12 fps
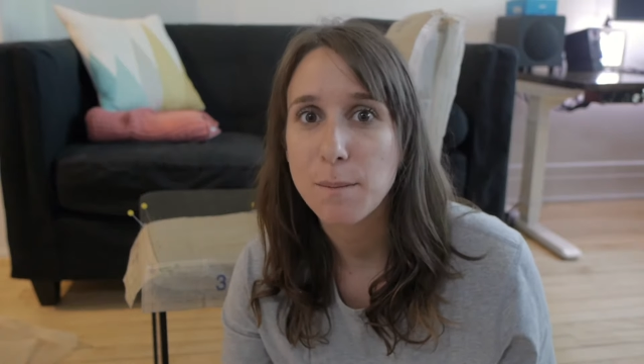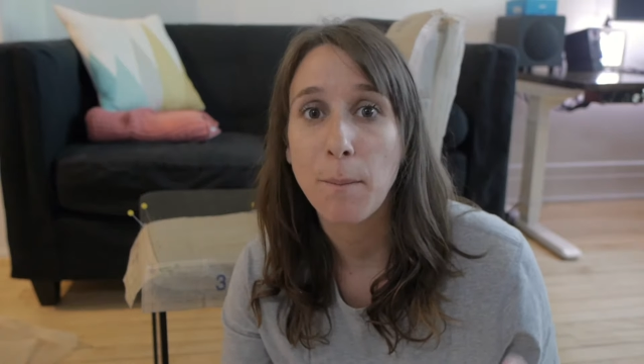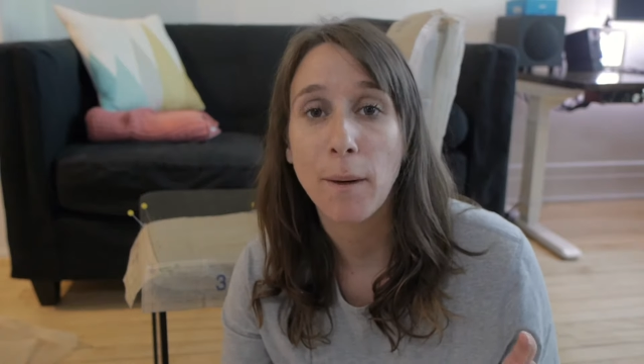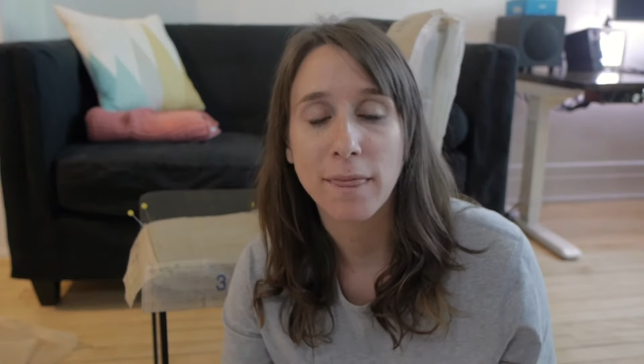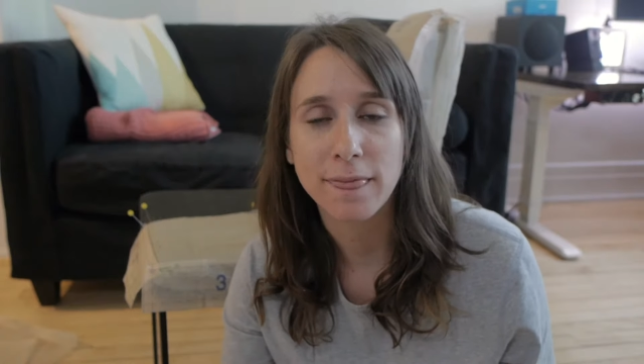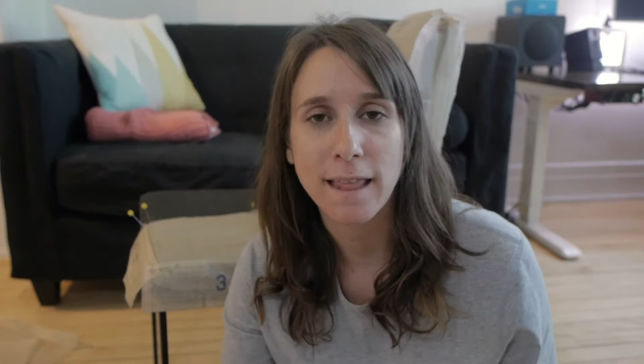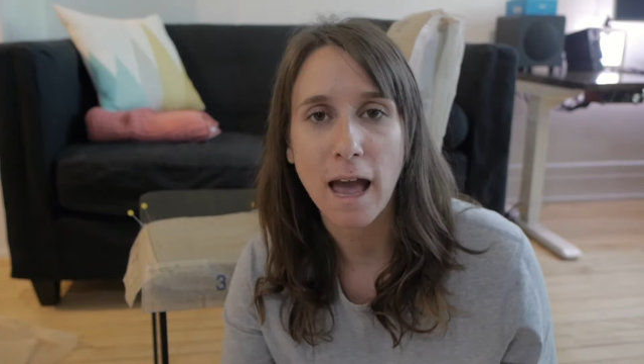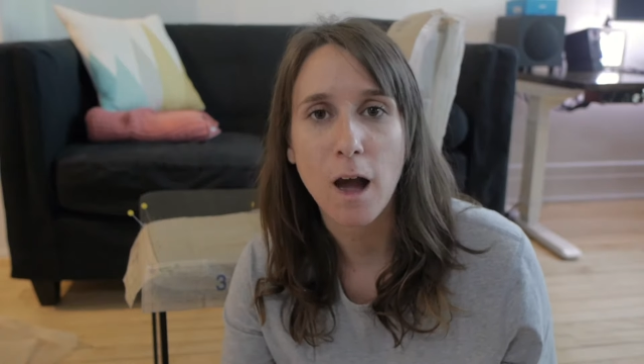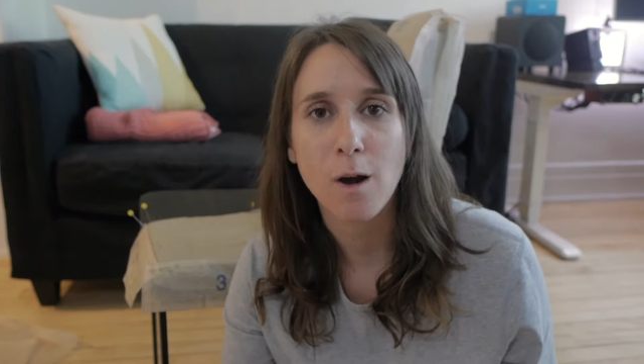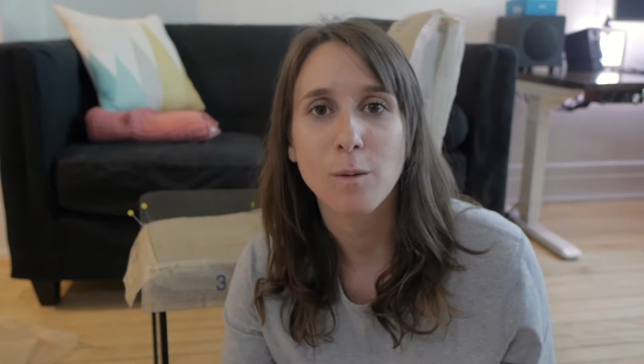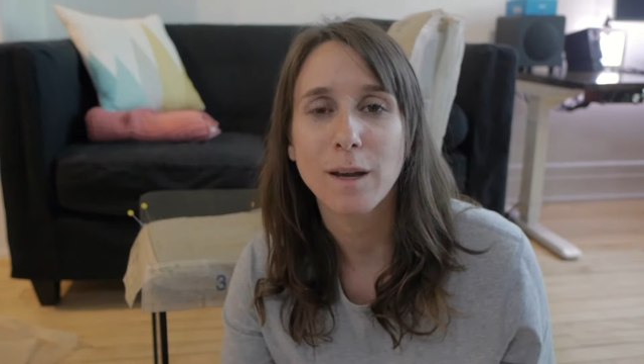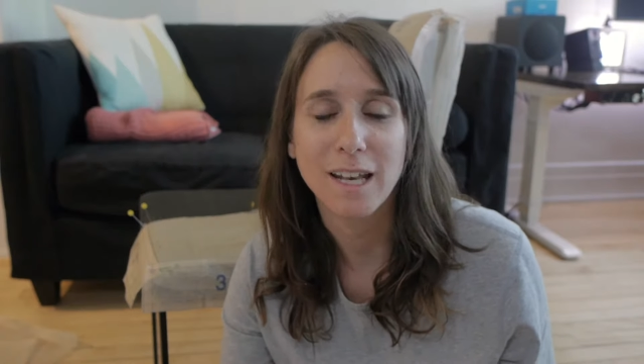but
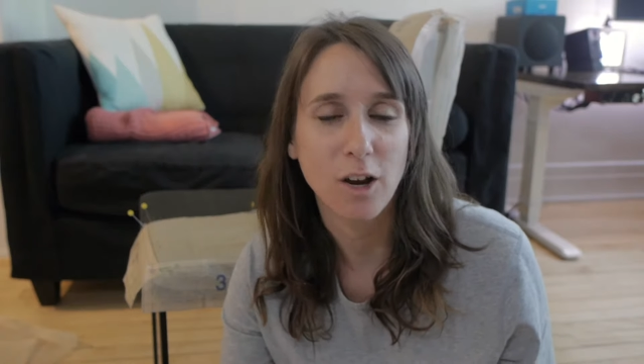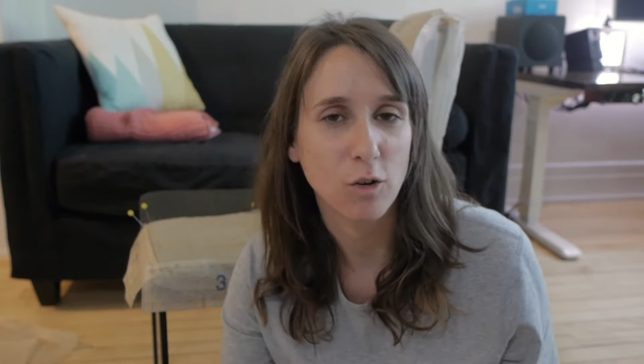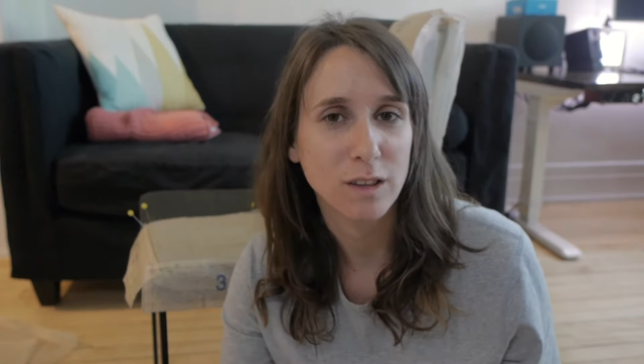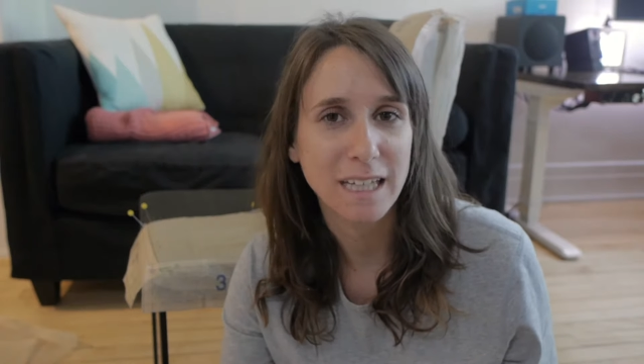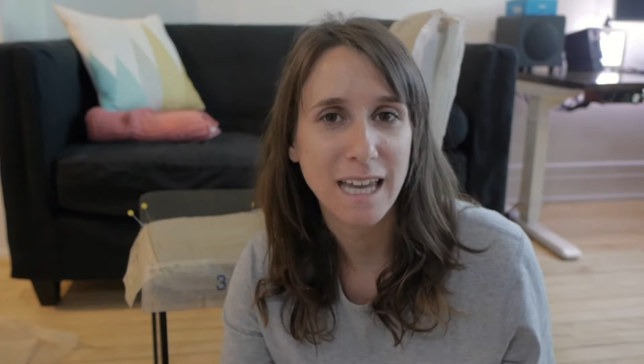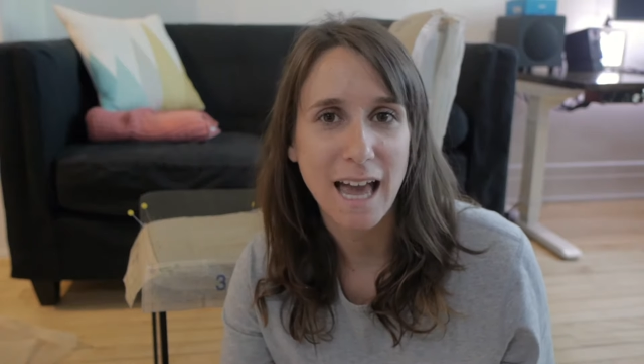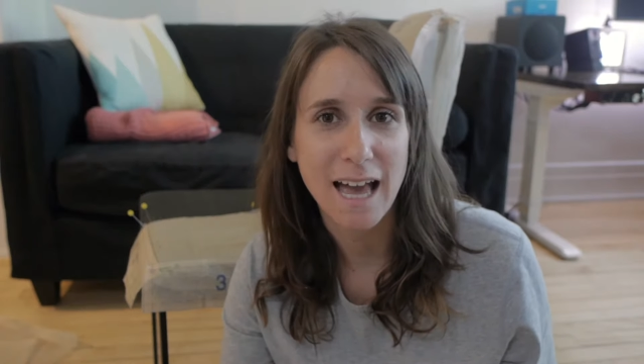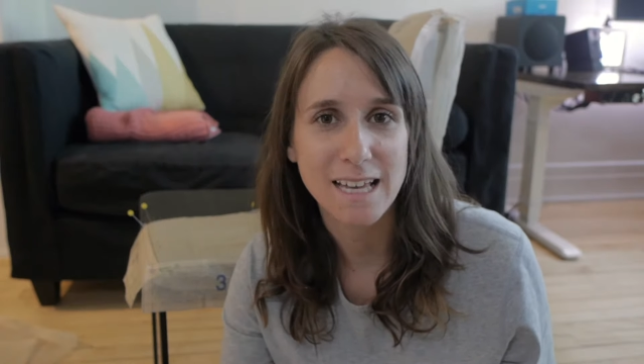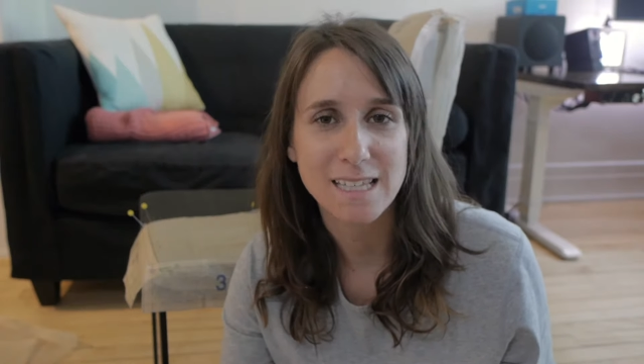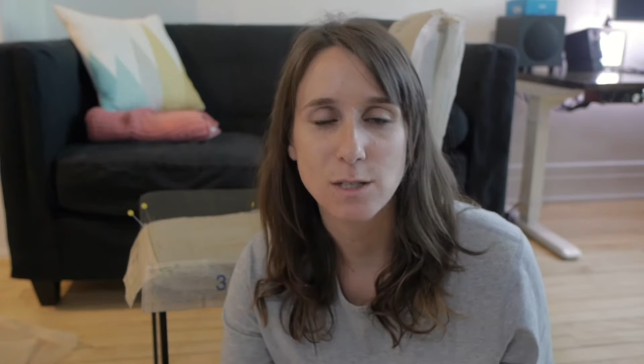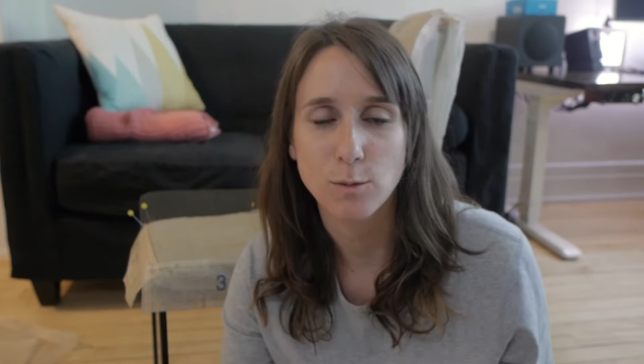now it only has,